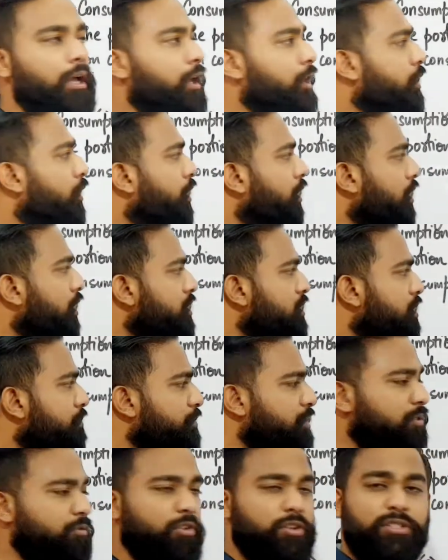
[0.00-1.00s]
your
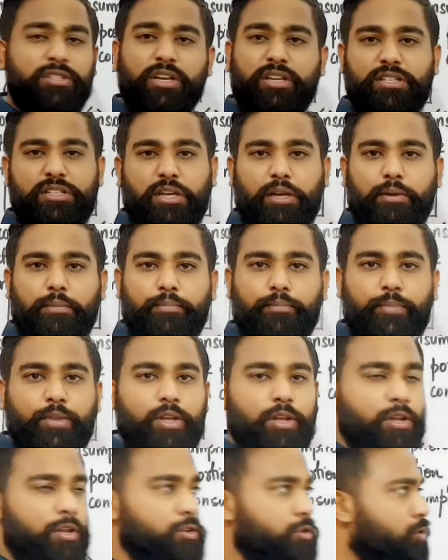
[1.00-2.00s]
consumption was 60.
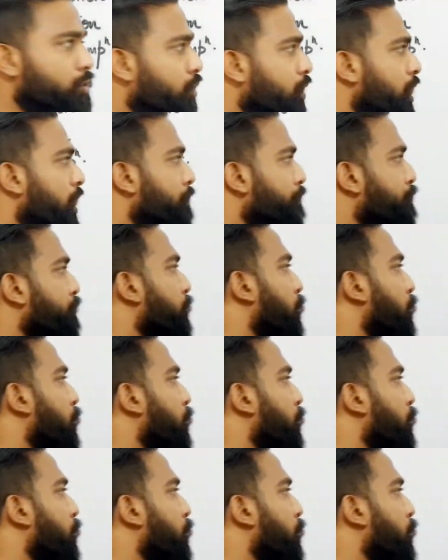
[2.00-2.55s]
So your